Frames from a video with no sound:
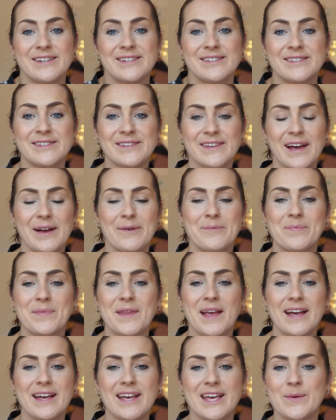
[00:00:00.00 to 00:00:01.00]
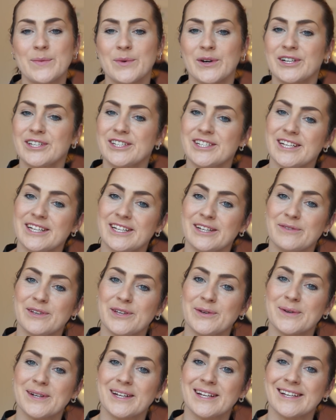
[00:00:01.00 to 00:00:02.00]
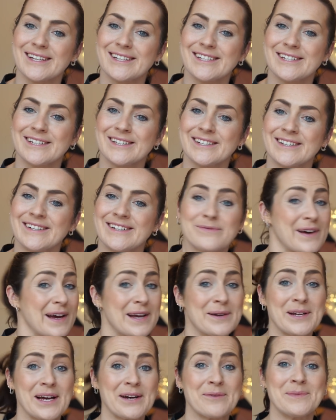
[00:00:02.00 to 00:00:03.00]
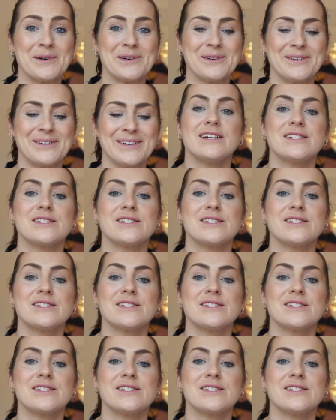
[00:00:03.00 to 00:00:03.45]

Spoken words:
So yeah, keep watching if you would like to find out more.